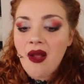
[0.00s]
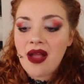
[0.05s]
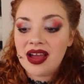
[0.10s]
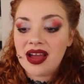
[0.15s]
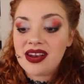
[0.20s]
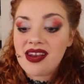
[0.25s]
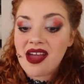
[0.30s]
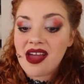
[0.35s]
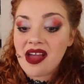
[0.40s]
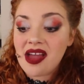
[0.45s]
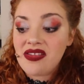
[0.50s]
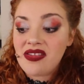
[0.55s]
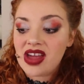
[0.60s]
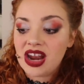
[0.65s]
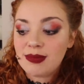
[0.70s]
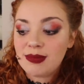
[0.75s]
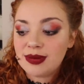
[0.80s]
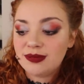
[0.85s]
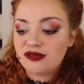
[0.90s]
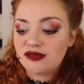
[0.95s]
And then
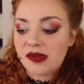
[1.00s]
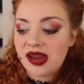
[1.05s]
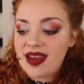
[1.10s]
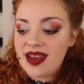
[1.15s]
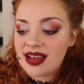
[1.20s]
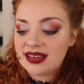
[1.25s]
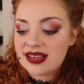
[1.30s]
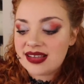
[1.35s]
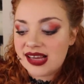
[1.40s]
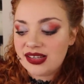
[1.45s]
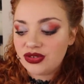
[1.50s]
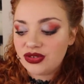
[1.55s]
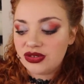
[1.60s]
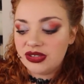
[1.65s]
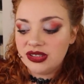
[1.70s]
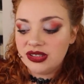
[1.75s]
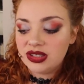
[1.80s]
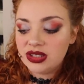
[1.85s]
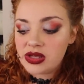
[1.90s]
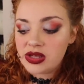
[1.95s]
I'm on for my next
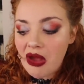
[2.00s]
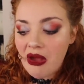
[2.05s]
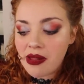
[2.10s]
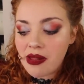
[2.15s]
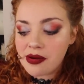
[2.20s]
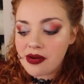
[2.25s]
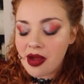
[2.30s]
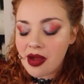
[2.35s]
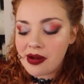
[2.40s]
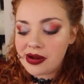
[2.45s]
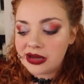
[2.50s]
entrance. And